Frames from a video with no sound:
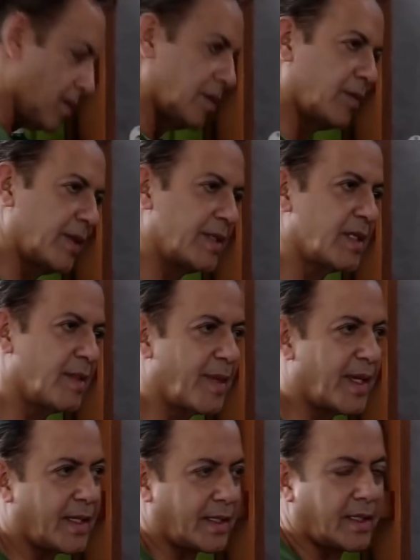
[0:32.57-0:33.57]
on the way to the
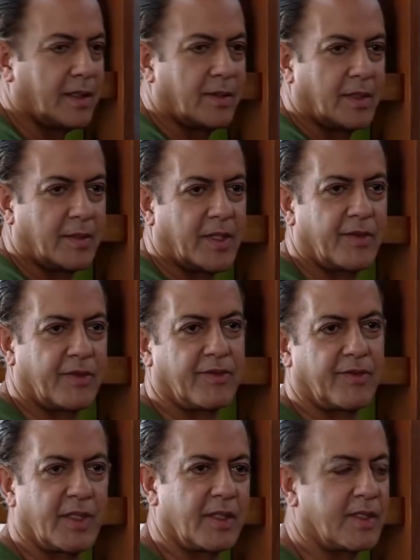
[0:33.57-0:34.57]
bank, with about
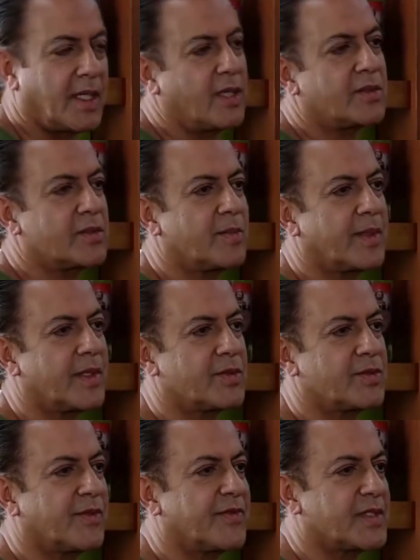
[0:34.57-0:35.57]

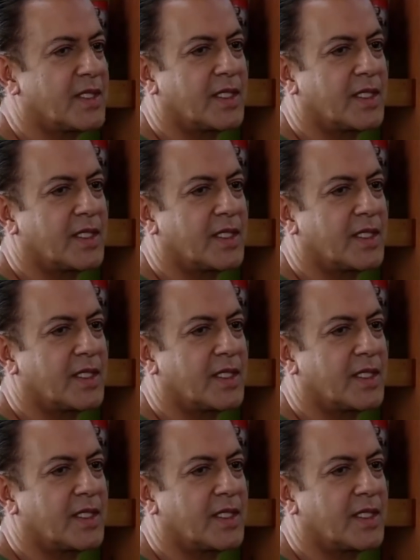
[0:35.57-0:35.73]
£3,000 worth of